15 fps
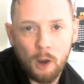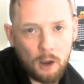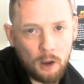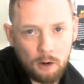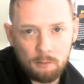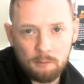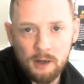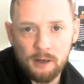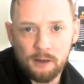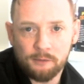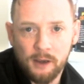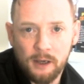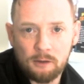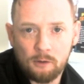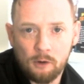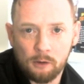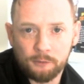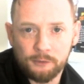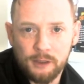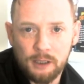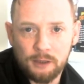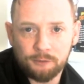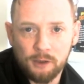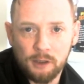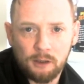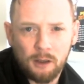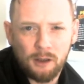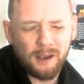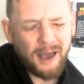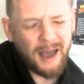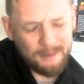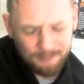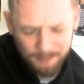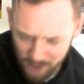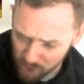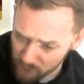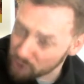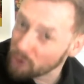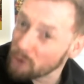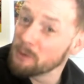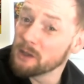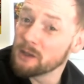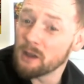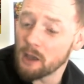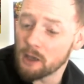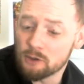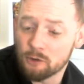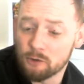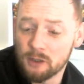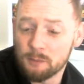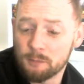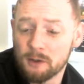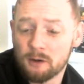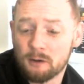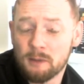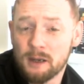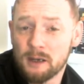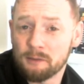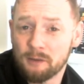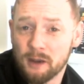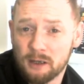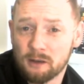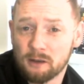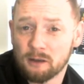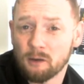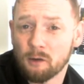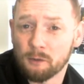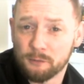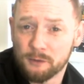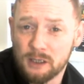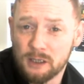Our main event of the evening, I'm assuming it's going to be our main event of the